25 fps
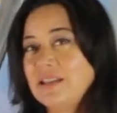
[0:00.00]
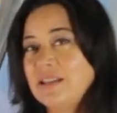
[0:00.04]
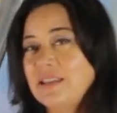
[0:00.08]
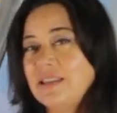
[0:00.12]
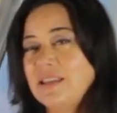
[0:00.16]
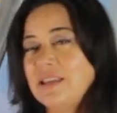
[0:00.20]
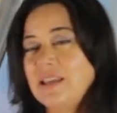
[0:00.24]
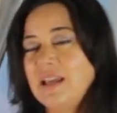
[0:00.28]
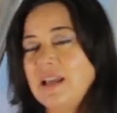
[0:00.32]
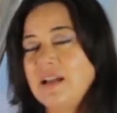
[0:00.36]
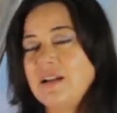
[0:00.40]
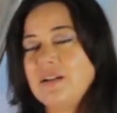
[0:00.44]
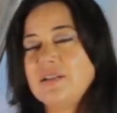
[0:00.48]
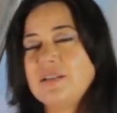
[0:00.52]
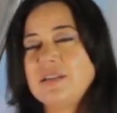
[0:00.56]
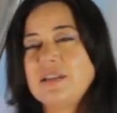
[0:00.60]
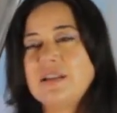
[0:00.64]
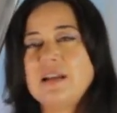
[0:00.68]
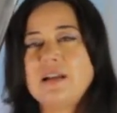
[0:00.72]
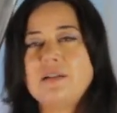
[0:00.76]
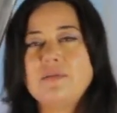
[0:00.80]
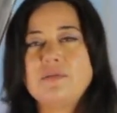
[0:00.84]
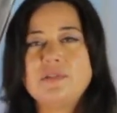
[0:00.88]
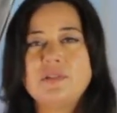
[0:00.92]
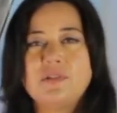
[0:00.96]
the air that
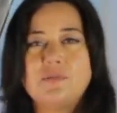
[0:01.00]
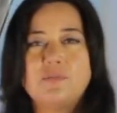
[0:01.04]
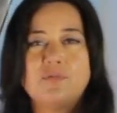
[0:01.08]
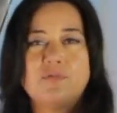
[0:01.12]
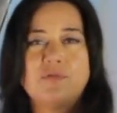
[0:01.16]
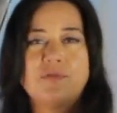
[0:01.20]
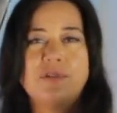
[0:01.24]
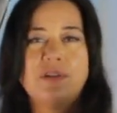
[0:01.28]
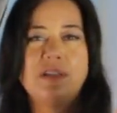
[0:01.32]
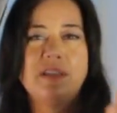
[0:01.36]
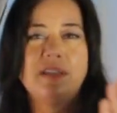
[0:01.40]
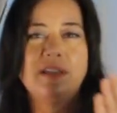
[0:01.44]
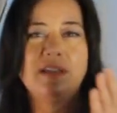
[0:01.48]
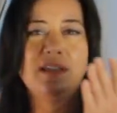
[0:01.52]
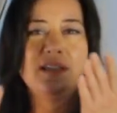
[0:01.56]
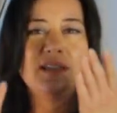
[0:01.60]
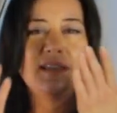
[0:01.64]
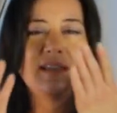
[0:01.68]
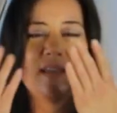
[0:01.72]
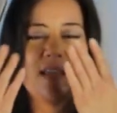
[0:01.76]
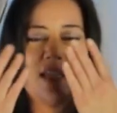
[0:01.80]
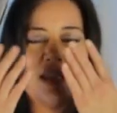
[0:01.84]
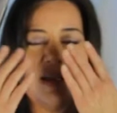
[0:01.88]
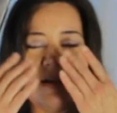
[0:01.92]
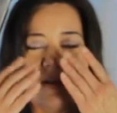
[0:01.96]
I was breathing,
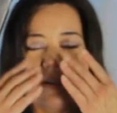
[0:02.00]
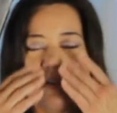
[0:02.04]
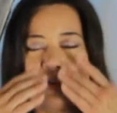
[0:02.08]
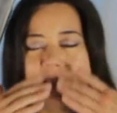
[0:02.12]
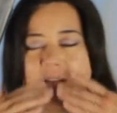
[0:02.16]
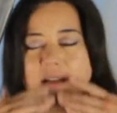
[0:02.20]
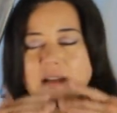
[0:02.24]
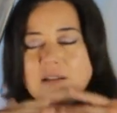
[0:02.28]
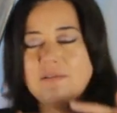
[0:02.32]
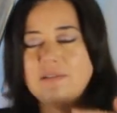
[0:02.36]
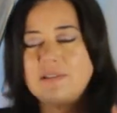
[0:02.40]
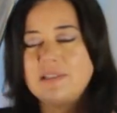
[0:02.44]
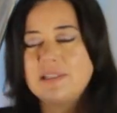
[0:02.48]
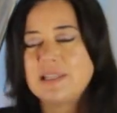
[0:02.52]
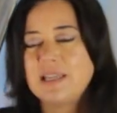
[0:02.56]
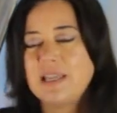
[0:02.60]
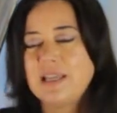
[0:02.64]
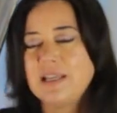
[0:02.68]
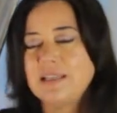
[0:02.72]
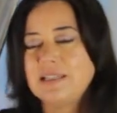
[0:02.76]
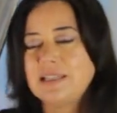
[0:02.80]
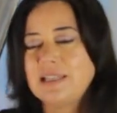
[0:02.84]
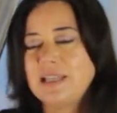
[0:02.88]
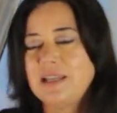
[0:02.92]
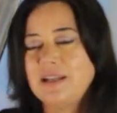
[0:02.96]
the air that I was
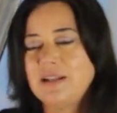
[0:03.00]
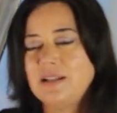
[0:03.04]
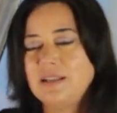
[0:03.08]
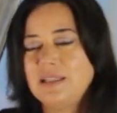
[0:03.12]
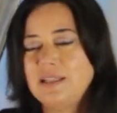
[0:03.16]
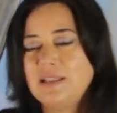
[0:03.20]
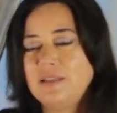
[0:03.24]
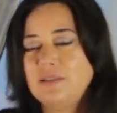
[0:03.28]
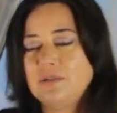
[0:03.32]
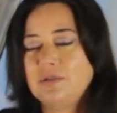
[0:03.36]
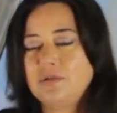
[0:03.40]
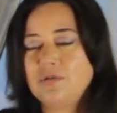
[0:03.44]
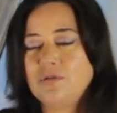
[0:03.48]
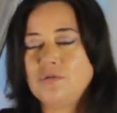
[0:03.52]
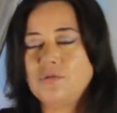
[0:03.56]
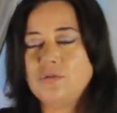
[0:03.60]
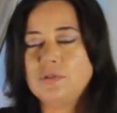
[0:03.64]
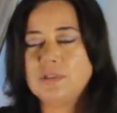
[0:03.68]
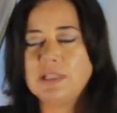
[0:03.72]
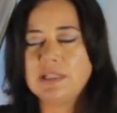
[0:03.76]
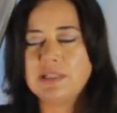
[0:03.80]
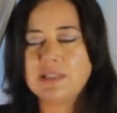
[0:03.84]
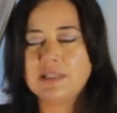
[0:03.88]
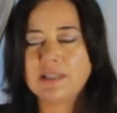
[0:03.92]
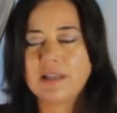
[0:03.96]
exhaling, the
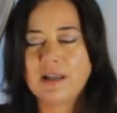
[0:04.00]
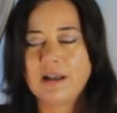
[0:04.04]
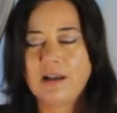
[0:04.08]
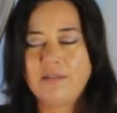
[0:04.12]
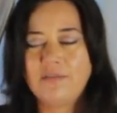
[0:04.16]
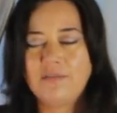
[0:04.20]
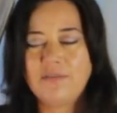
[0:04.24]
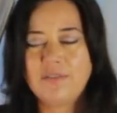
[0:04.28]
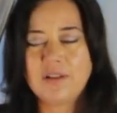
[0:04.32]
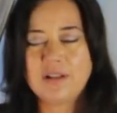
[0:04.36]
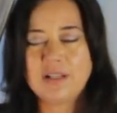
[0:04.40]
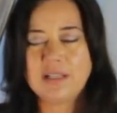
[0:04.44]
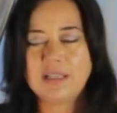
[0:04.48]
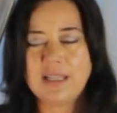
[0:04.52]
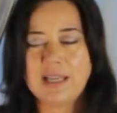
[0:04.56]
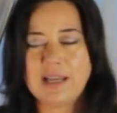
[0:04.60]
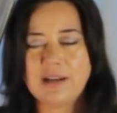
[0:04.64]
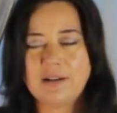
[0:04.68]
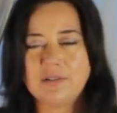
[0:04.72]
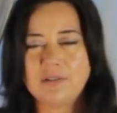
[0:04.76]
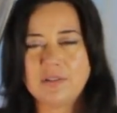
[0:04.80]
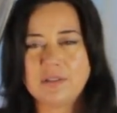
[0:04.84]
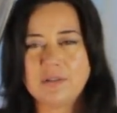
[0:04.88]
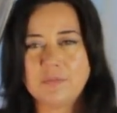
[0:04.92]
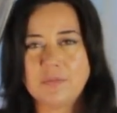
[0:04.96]
coolness of the
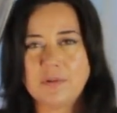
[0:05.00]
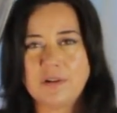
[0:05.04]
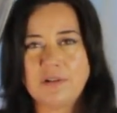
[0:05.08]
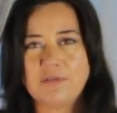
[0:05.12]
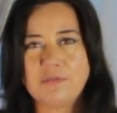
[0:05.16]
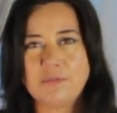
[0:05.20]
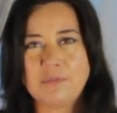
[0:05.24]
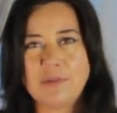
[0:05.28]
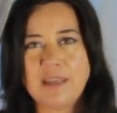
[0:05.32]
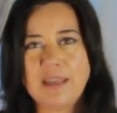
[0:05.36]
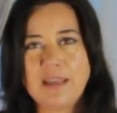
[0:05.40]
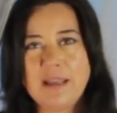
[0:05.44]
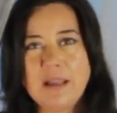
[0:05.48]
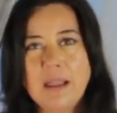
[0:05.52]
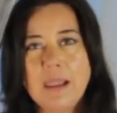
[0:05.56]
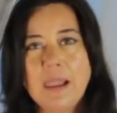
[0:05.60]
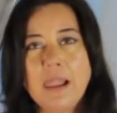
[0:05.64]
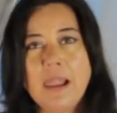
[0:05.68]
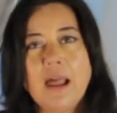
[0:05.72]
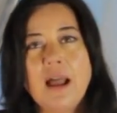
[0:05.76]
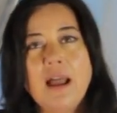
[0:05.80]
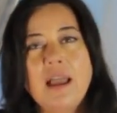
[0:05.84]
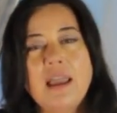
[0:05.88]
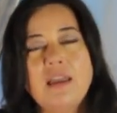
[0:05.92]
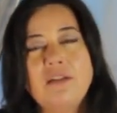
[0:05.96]
clouds above me.
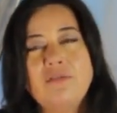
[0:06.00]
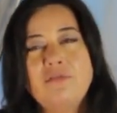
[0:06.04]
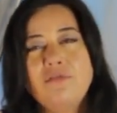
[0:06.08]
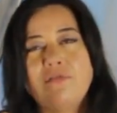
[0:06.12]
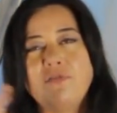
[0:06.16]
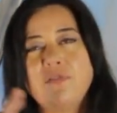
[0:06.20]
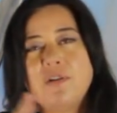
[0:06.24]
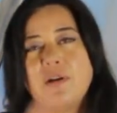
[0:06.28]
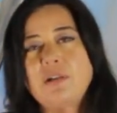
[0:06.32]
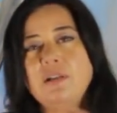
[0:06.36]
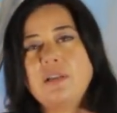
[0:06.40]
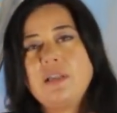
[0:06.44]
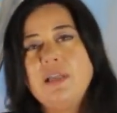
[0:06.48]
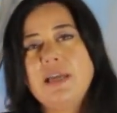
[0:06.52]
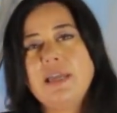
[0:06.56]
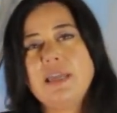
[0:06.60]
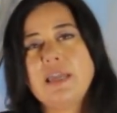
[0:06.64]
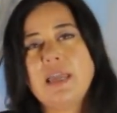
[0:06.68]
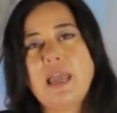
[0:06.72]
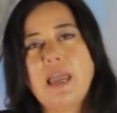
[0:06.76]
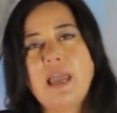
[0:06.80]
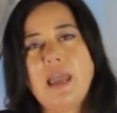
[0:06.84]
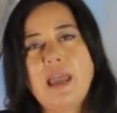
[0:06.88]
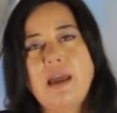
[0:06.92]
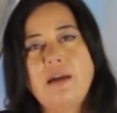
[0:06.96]
It felt like
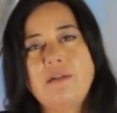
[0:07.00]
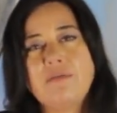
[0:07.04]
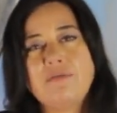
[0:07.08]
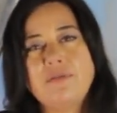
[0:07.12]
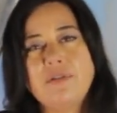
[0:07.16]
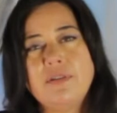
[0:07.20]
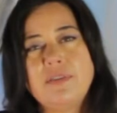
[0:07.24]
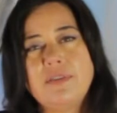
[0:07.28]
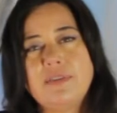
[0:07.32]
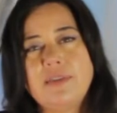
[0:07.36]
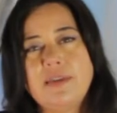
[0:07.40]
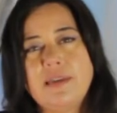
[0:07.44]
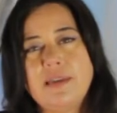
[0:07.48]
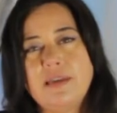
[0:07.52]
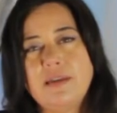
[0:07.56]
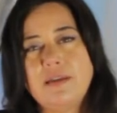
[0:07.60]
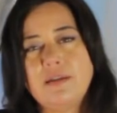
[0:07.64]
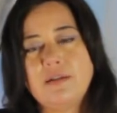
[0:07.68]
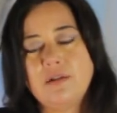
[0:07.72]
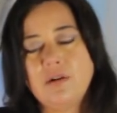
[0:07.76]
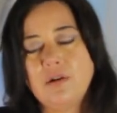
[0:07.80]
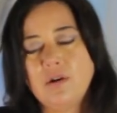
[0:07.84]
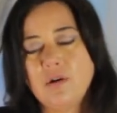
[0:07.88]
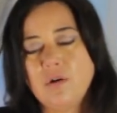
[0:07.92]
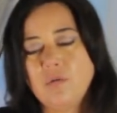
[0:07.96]
everything
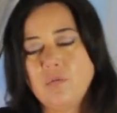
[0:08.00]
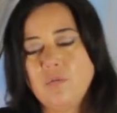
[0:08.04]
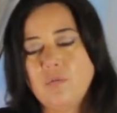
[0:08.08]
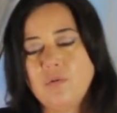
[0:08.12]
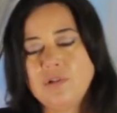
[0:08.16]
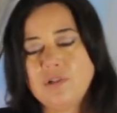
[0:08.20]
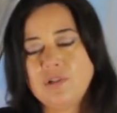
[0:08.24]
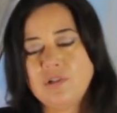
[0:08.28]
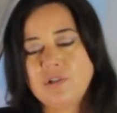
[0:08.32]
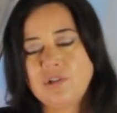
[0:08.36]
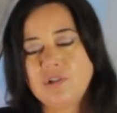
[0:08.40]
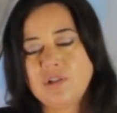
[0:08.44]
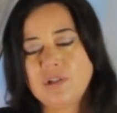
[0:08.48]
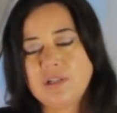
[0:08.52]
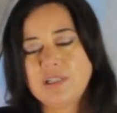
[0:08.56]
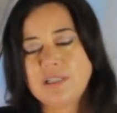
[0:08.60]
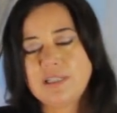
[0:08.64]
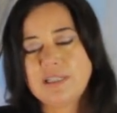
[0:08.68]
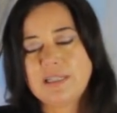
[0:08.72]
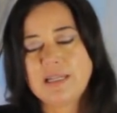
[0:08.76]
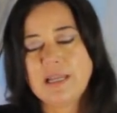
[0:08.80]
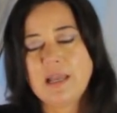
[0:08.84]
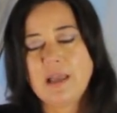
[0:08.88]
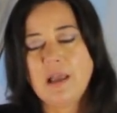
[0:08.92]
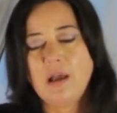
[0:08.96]
was
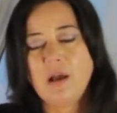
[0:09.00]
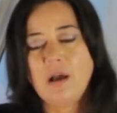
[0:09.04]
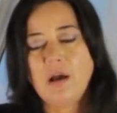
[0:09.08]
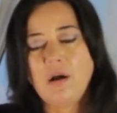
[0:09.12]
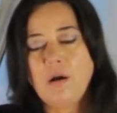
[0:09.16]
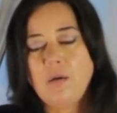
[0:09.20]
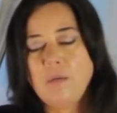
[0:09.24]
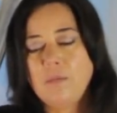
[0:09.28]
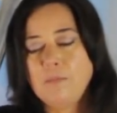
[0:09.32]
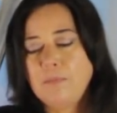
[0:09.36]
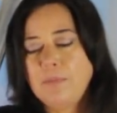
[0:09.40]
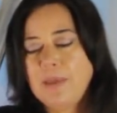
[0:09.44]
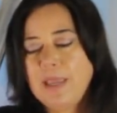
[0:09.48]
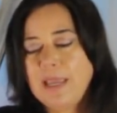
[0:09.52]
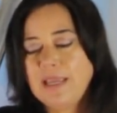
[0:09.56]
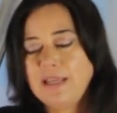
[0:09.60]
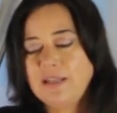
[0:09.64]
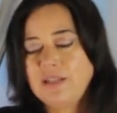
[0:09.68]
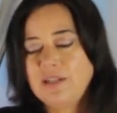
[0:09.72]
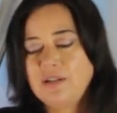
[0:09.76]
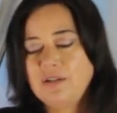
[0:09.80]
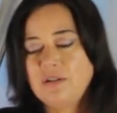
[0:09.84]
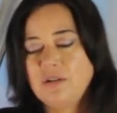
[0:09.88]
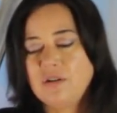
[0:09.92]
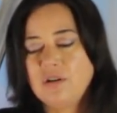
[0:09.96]
just
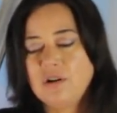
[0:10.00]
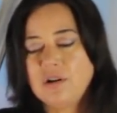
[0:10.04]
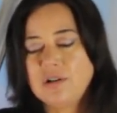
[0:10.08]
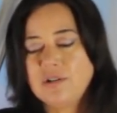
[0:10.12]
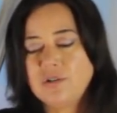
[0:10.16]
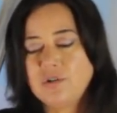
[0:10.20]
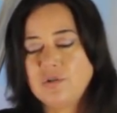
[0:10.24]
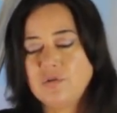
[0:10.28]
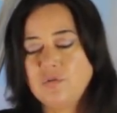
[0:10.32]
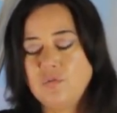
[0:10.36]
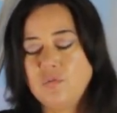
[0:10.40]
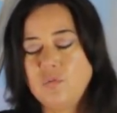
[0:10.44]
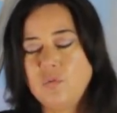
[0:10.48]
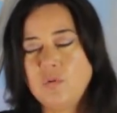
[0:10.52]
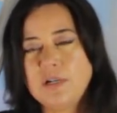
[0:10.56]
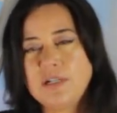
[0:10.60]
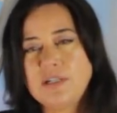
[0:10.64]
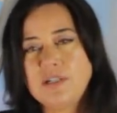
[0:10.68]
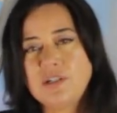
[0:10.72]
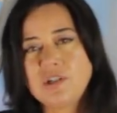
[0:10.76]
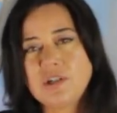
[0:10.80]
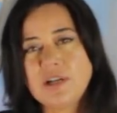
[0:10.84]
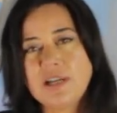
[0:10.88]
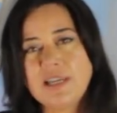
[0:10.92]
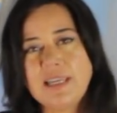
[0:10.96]
painted onto
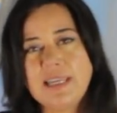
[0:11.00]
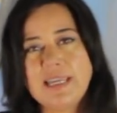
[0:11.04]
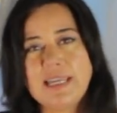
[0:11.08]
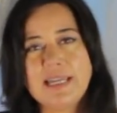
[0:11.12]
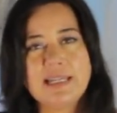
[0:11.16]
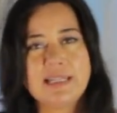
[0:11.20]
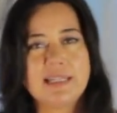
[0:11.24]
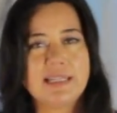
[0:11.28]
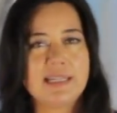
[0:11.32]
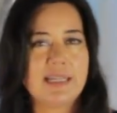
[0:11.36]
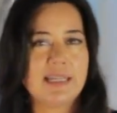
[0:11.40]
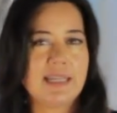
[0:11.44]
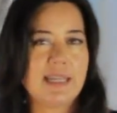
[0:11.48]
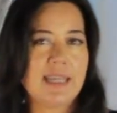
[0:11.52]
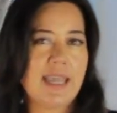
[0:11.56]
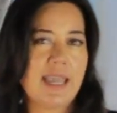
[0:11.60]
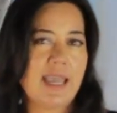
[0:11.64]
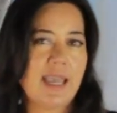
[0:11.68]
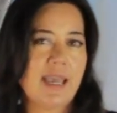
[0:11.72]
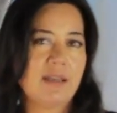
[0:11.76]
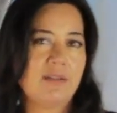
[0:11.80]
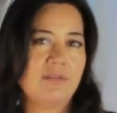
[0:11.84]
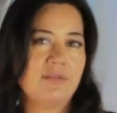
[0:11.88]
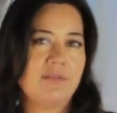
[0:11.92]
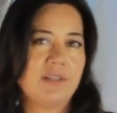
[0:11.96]
one gigantic
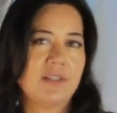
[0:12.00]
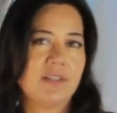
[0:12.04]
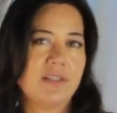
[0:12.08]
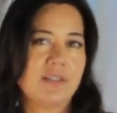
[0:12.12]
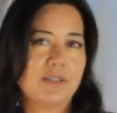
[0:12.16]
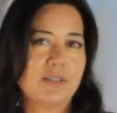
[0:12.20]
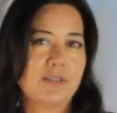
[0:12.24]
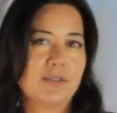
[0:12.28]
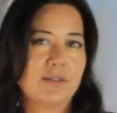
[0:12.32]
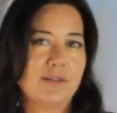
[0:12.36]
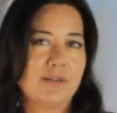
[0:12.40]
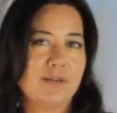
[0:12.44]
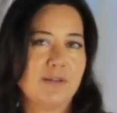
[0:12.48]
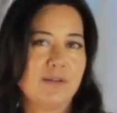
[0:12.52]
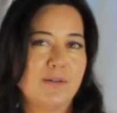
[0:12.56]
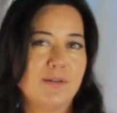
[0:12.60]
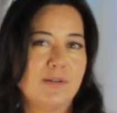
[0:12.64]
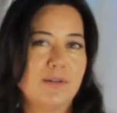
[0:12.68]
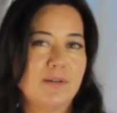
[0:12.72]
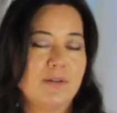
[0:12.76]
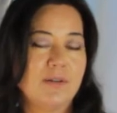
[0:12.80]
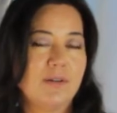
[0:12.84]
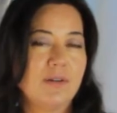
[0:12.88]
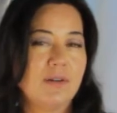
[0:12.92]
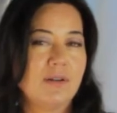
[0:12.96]
canvas,
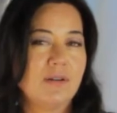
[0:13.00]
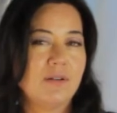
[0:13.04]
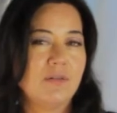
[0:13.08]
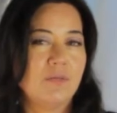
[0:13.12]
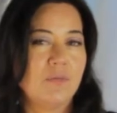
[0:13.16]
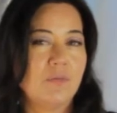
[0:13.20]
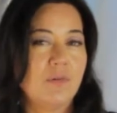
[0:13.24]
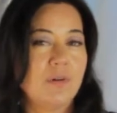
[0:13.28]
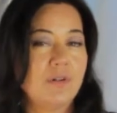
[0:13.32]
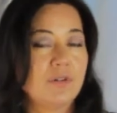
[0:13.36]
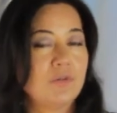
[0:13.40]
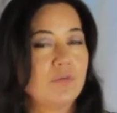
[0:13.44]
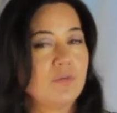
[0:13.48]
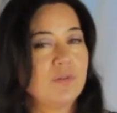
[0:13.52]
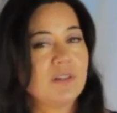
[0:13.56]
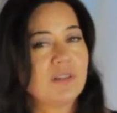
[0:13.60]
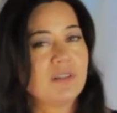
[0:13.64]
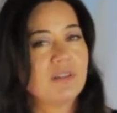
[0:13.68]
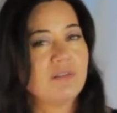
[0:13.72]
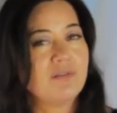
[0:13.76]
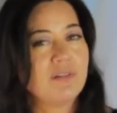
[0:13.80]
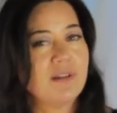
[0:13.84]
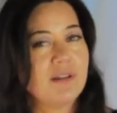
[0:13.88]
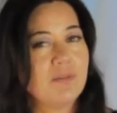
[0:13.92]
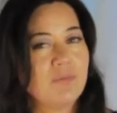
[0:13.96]
which was
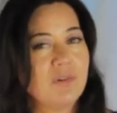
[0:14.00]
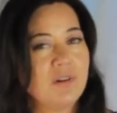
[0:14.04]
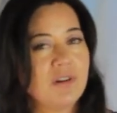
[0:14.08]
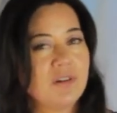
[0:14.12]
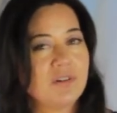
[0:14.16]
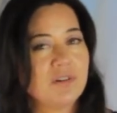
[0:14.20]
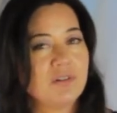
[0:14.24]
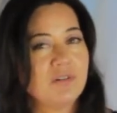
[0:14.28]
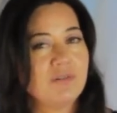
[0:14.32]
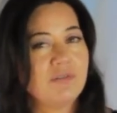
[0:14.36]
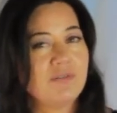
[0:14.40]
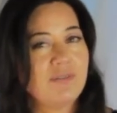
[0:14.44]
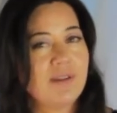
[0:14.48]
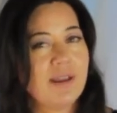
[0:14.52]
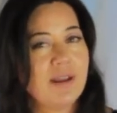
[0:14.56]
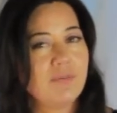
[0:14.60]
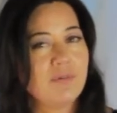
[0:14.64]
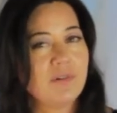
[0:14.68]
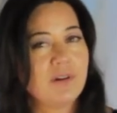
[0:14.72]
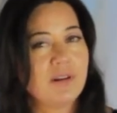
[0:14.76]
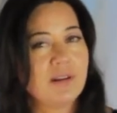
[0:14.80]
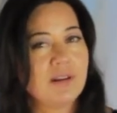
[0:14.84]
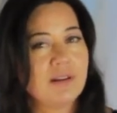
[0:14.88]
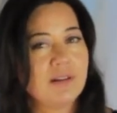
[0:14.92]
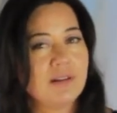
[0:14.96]
the vibrational
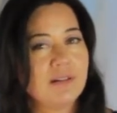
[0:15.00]
fabric.